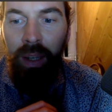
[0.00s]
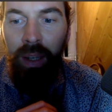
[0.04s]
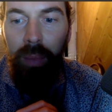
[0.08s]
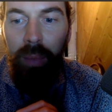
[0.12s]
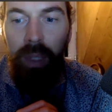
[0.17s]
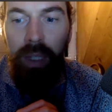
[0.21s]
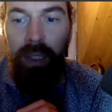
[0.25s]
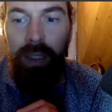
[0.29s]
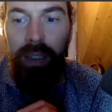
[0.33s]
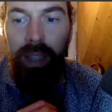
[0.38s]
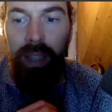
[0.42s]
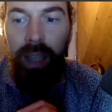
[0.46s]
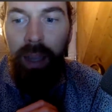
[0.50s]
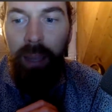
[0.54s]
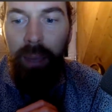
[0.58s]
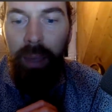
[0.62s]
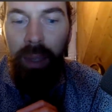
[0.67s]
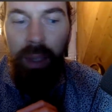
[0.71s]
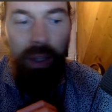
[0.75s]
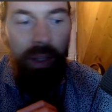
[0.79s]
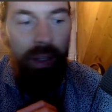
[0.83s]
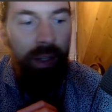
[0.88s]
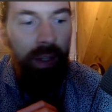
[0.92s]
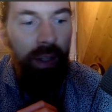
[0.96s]
Please type
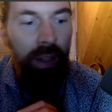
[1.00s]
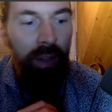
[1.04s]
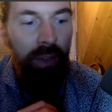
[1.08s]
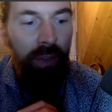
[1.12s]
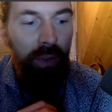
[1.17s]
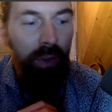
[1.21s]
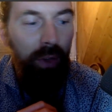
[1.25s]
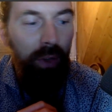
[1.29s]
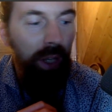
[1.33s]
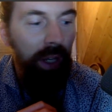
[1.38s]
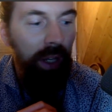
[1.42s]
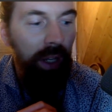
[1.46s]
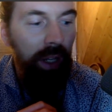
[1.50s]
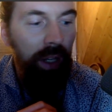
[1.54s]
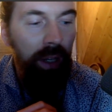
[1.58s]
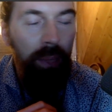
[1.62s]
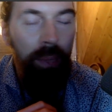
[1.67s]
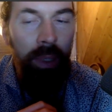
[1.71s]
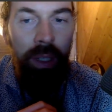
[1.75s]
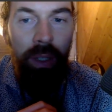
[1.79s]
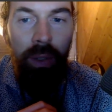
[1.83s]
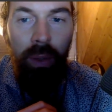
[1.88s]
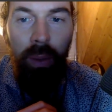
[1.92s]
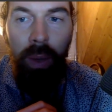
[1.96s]
in if you can hear
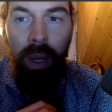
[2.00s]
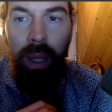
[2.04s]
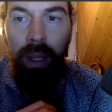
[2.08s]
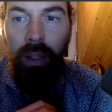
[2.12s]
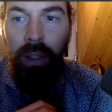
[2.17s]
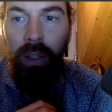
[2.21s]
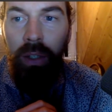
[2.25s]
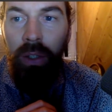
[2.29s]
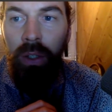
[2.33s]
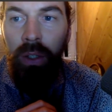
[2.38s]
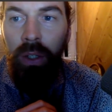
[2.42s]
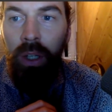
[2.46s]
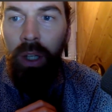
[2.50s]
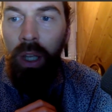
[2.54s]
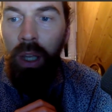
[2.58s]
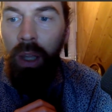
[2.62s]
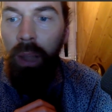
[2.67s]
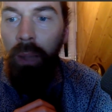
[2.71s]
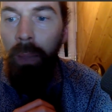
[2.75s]
me quite good,